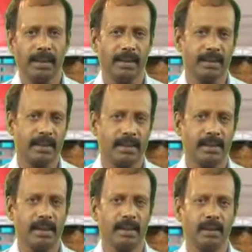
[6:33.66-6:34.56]
As a
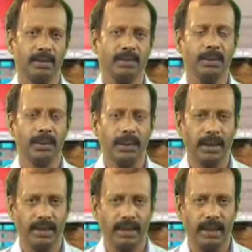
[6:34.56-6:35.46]
result of
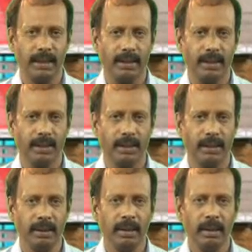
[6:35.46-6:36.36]

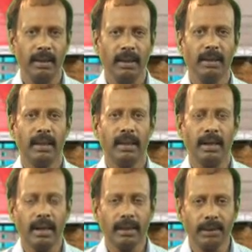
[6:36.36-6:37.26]
photoexcitation, the
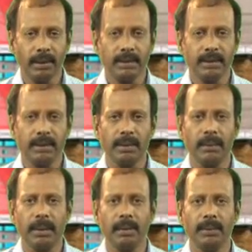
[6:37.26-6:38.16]
electrons
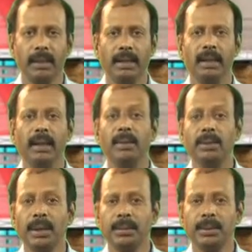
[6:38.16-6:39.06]
revolving in the
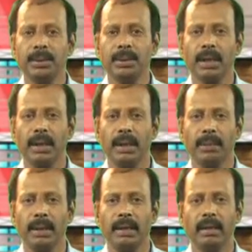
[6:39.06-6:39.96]
outermost
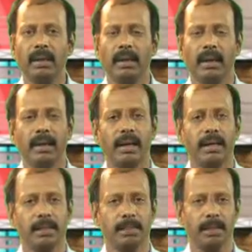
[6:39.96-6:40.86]
orbit are
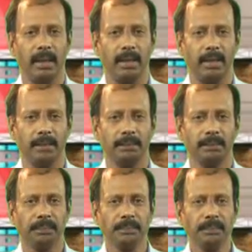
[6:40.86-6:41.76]
expelled,
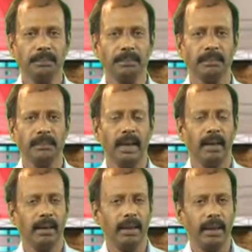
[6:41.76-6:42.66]

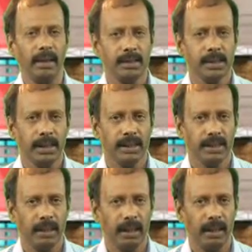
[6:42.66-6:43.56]
and the energized
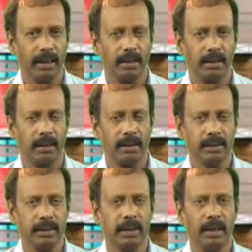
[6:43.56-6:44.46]

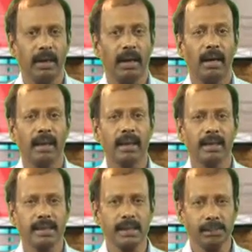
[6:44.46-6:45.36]
electrons are
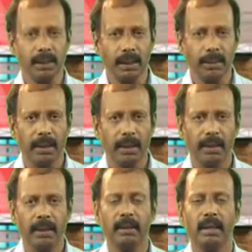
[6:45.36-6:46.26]
accepted
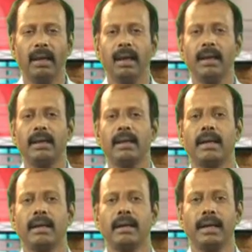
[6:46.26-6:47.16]
by the
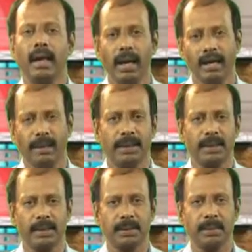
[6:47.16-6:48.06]
electron
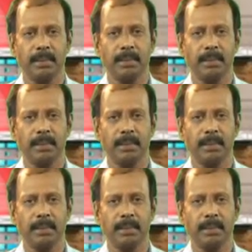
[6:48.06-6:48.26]
carriers.